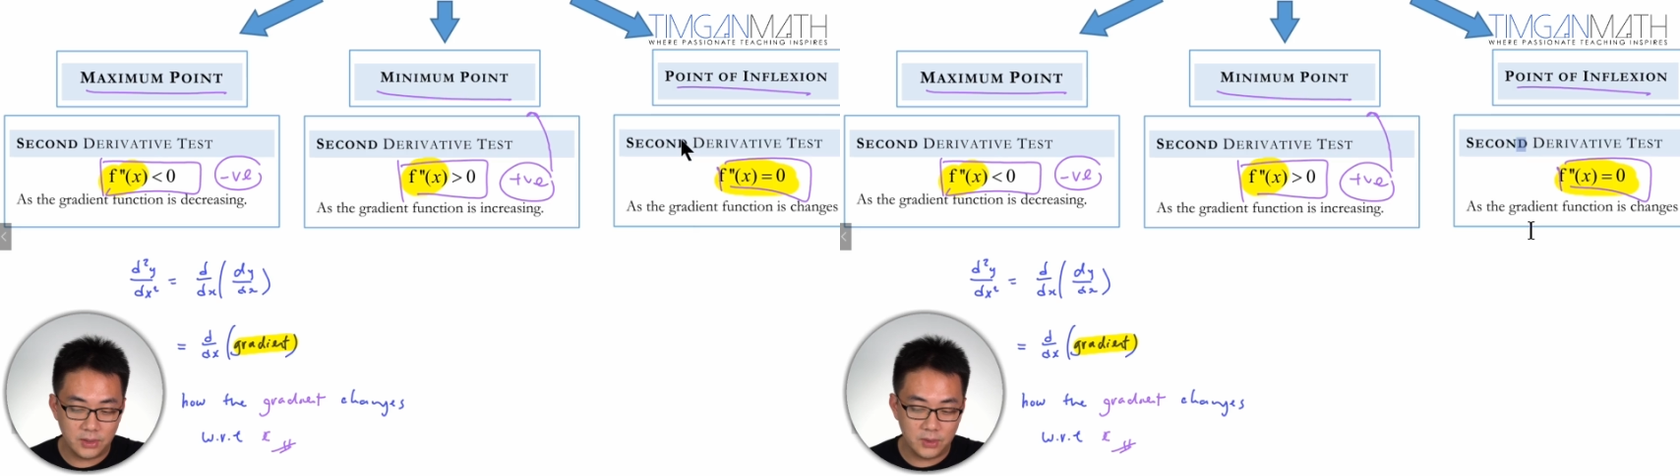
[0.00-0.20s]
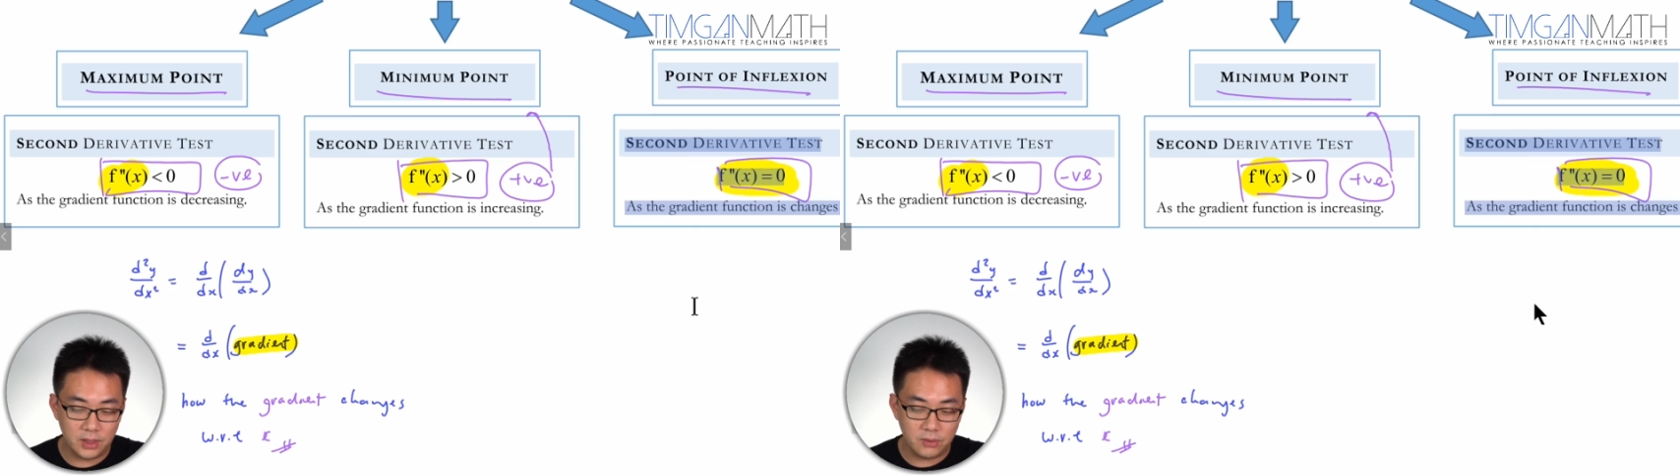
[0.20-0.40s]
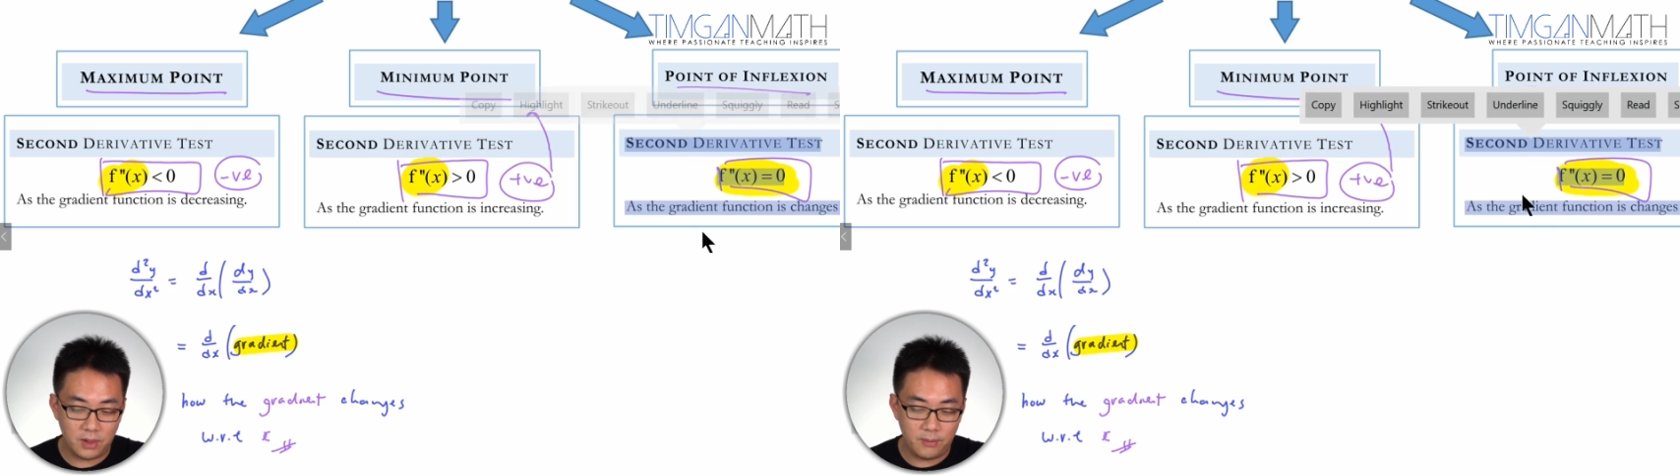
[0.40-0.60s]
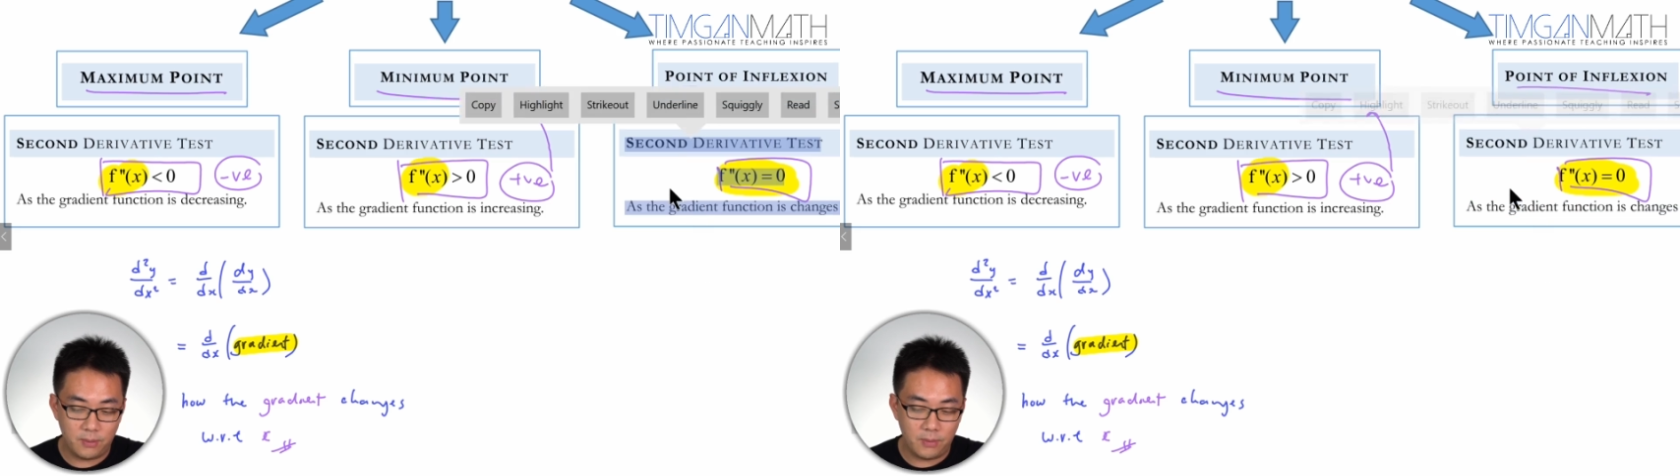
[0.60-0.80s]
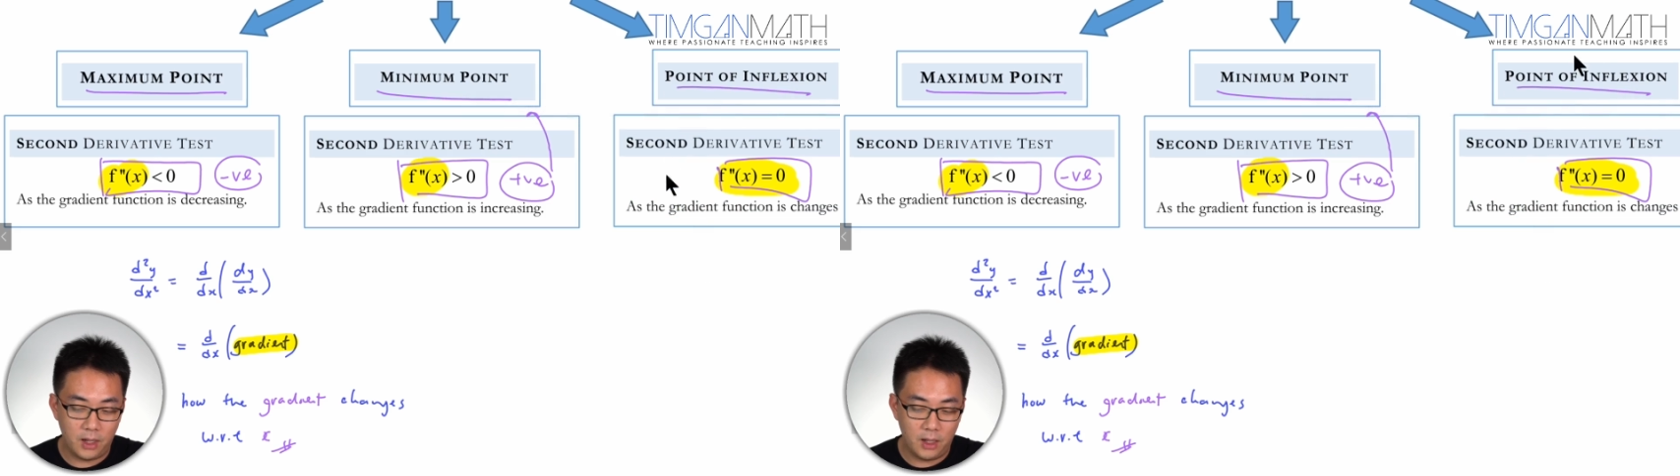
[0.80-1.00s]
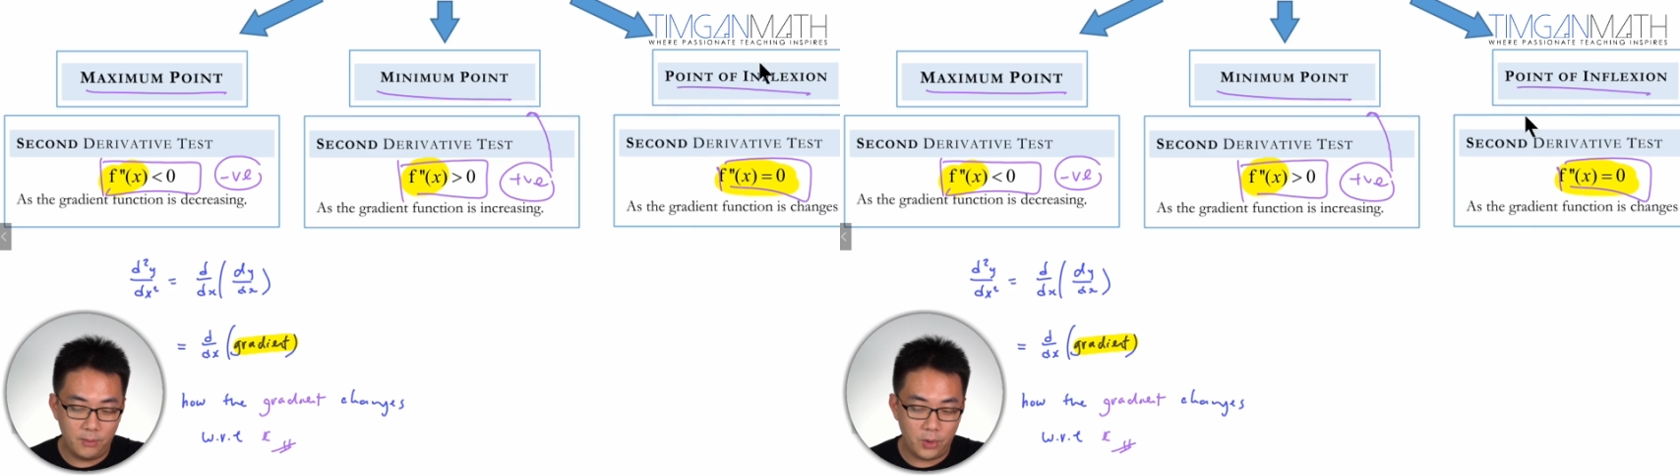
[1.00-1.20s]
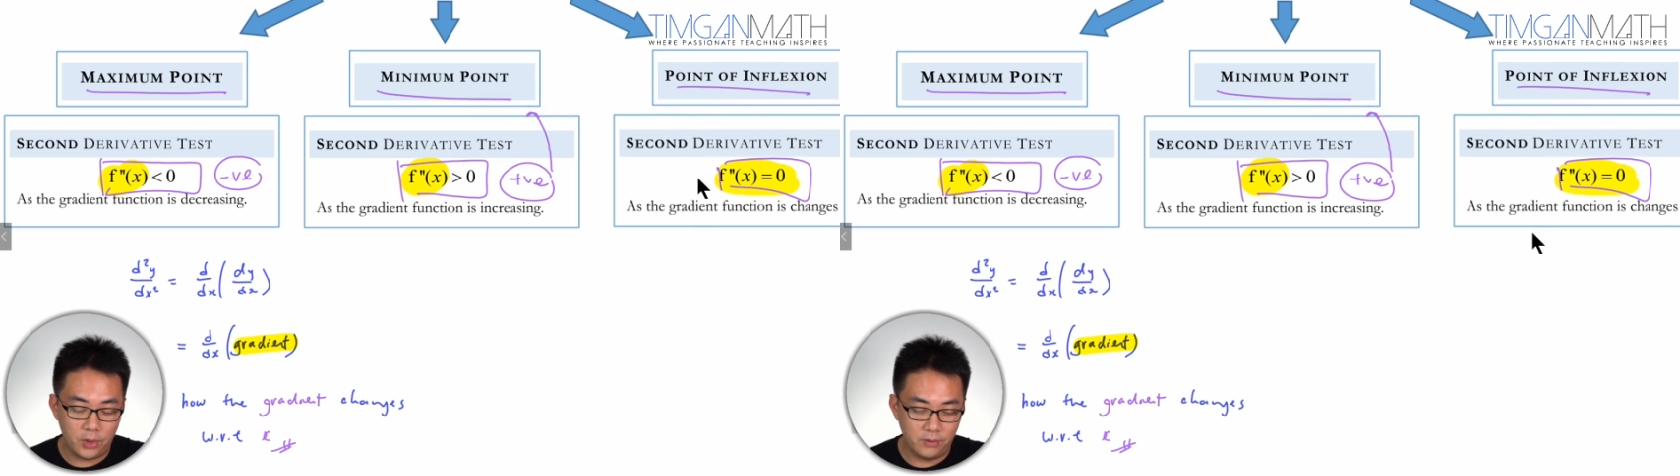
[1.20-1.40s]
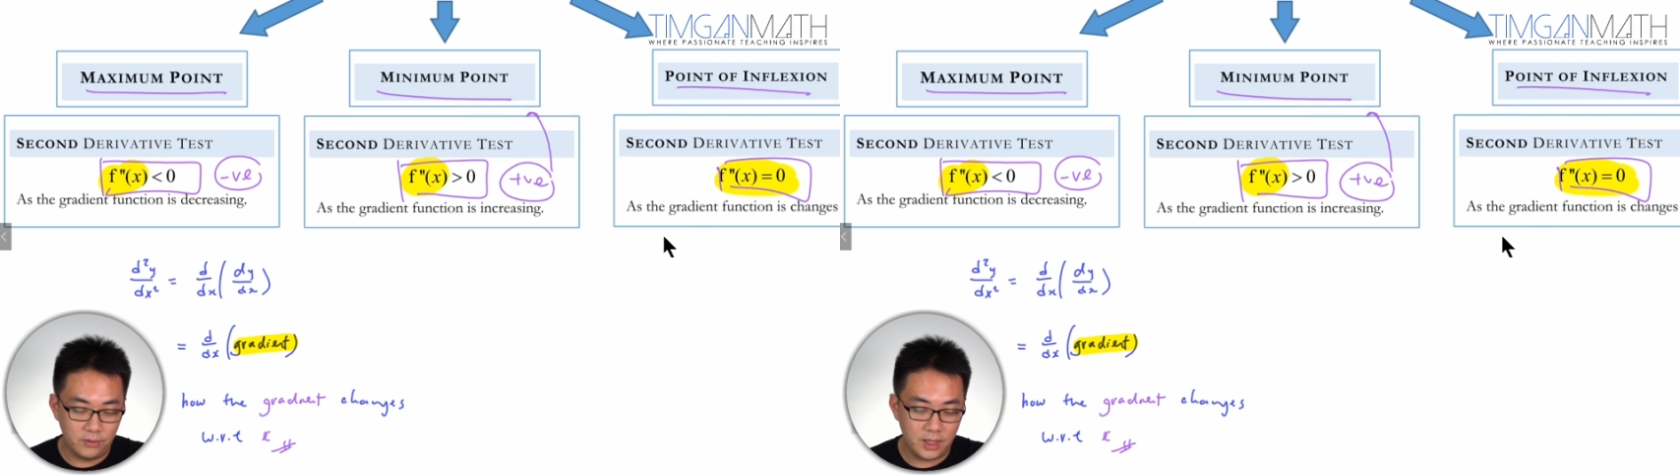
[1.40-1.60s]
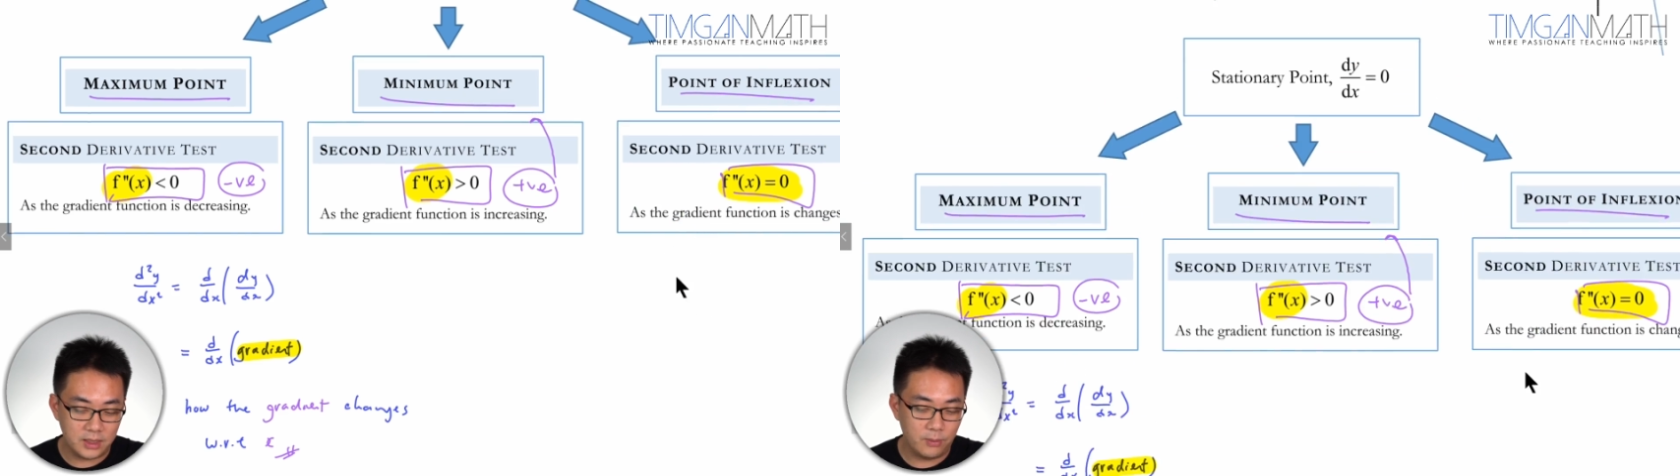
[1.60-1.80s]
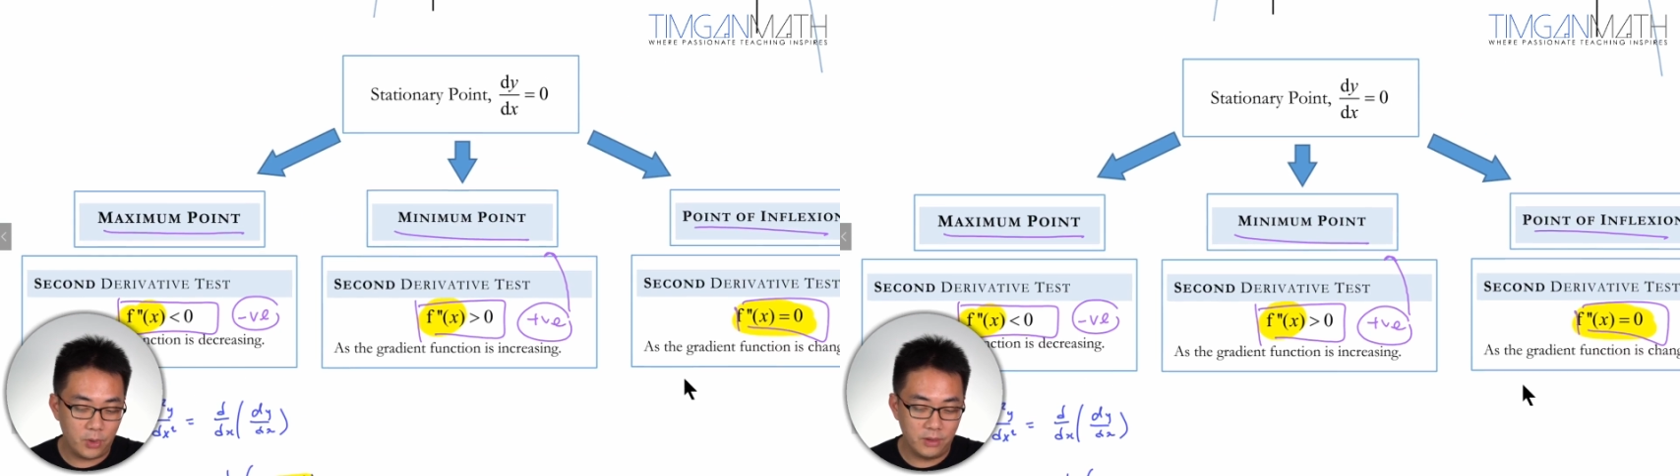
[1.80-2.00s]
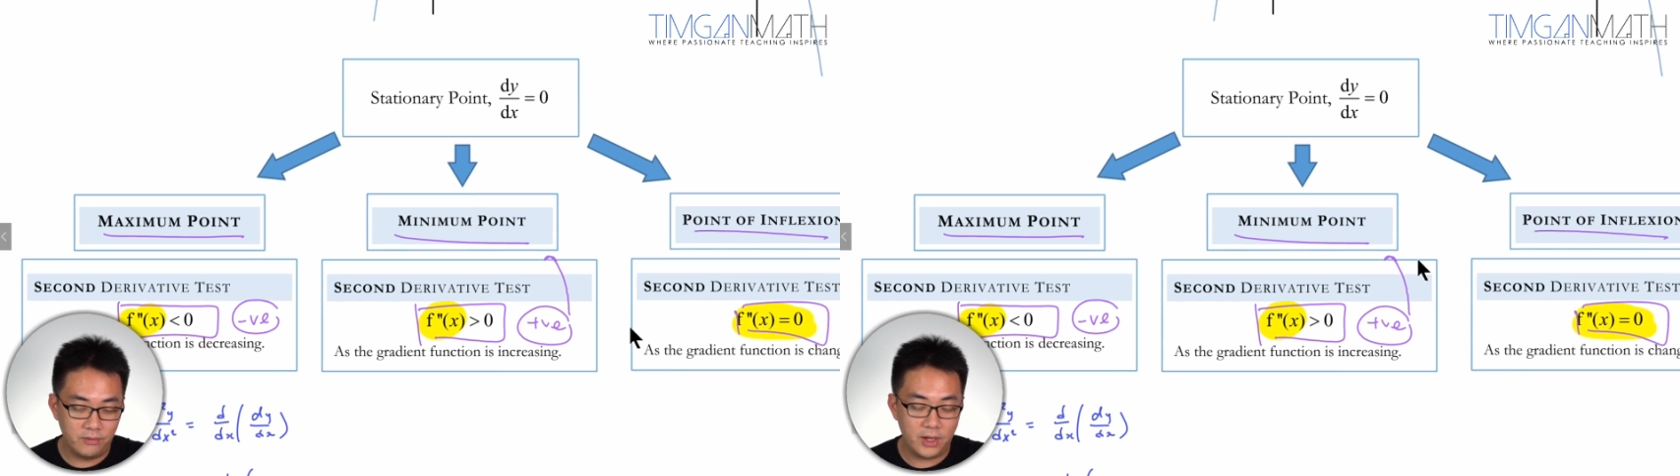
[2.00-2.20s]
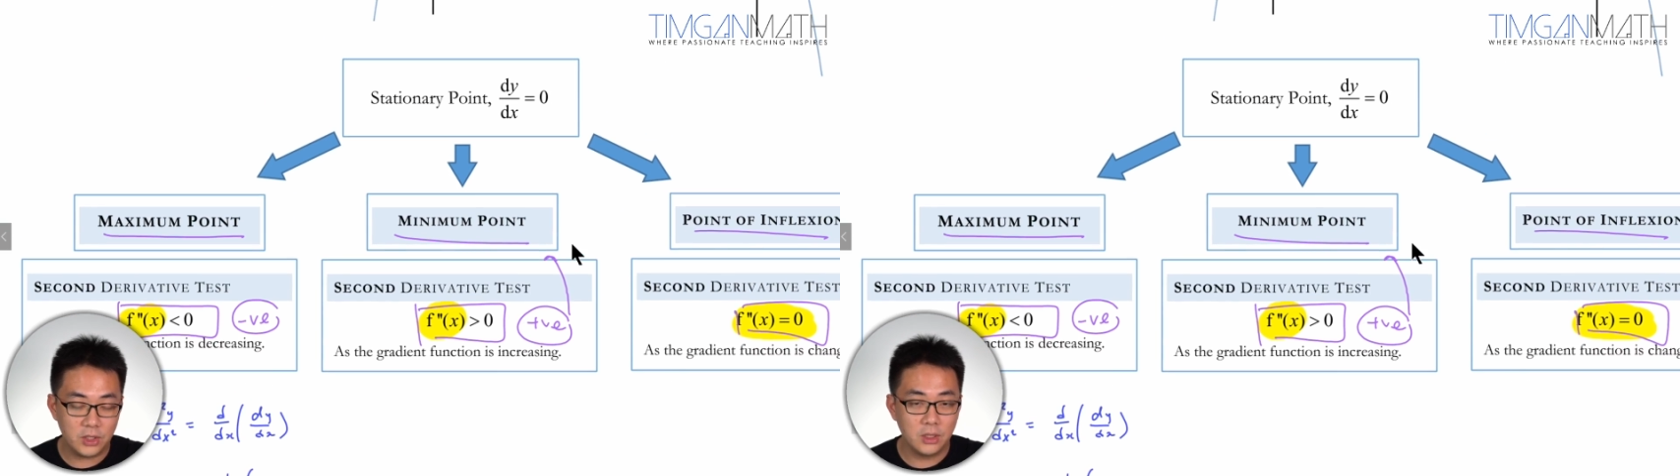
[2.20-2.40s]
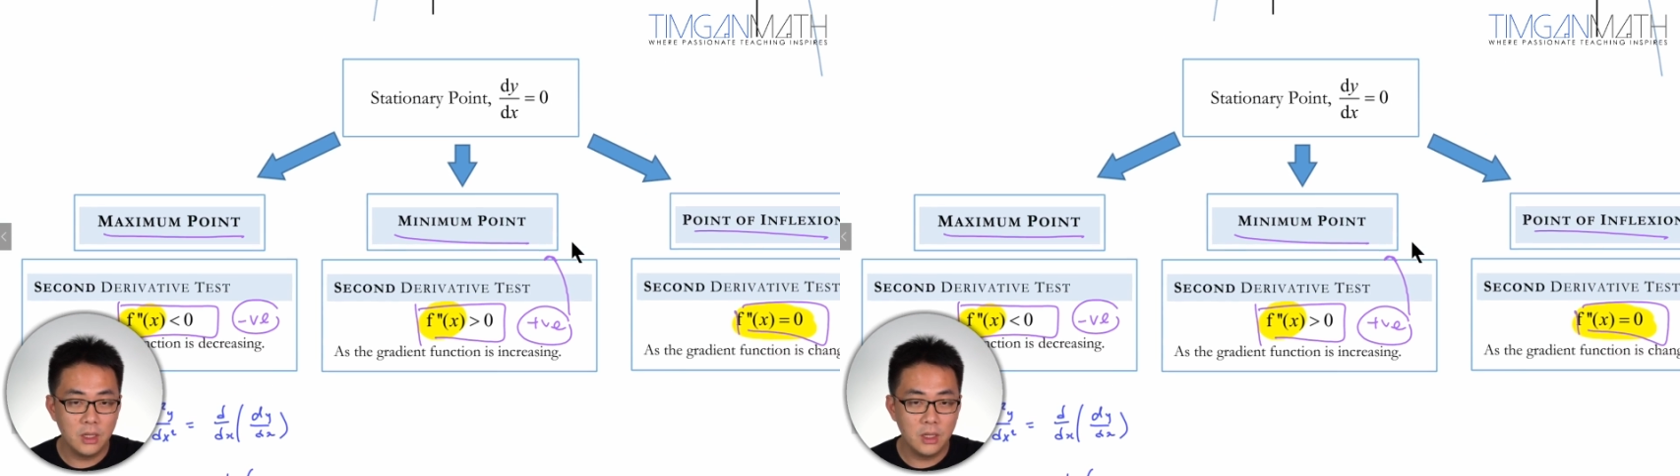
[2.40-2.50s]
So that's why there's a point of inflection.